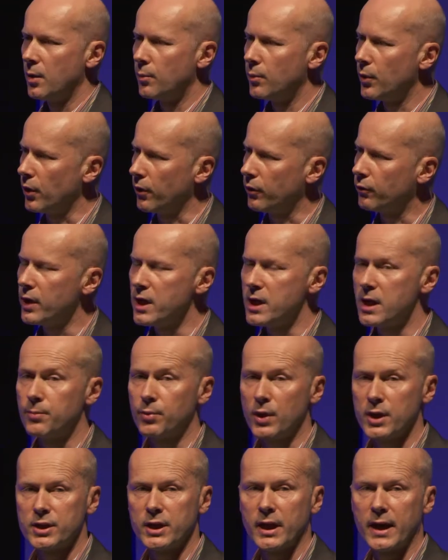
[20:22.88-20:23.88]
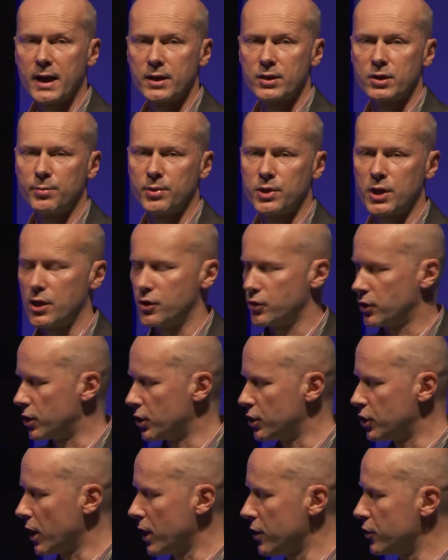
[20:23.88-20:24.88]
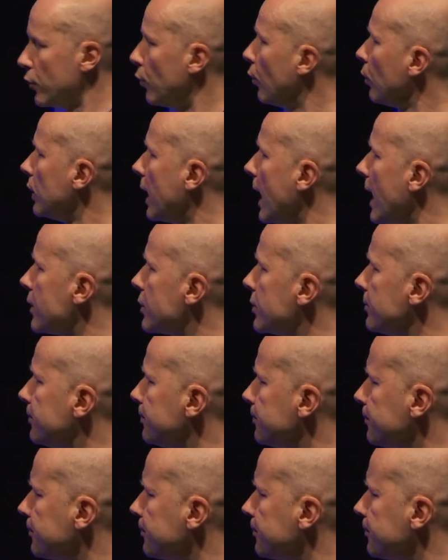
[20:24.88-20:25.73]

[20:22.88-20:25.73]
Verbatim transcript: But 3D printing has the potential to change all that.